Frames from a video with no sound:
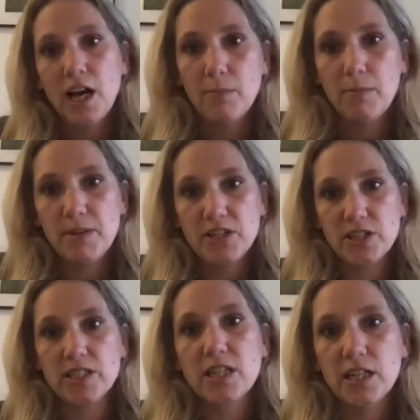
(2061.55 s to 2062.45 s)

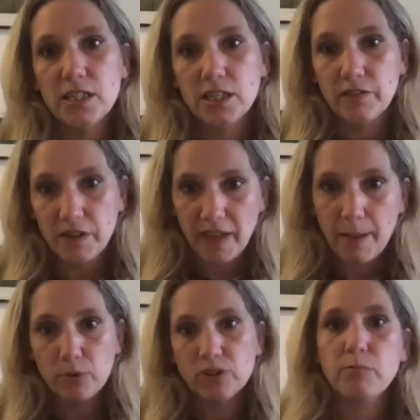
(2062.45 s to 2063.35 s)
emissions are in that
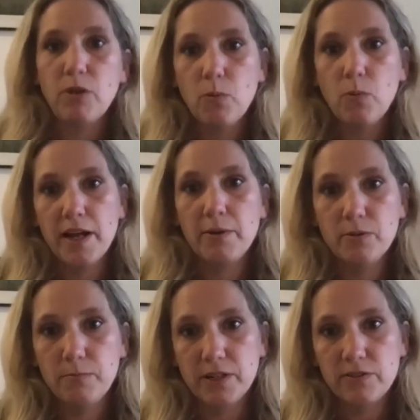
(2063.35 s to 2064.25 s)
bottom up way would
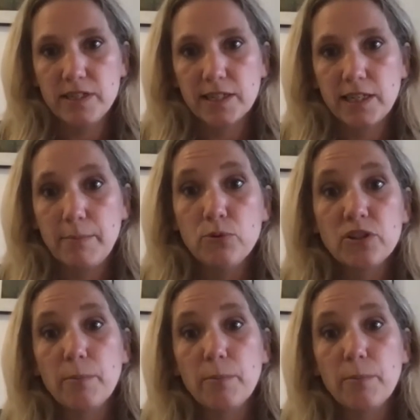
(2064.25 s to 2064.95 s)
be critically important.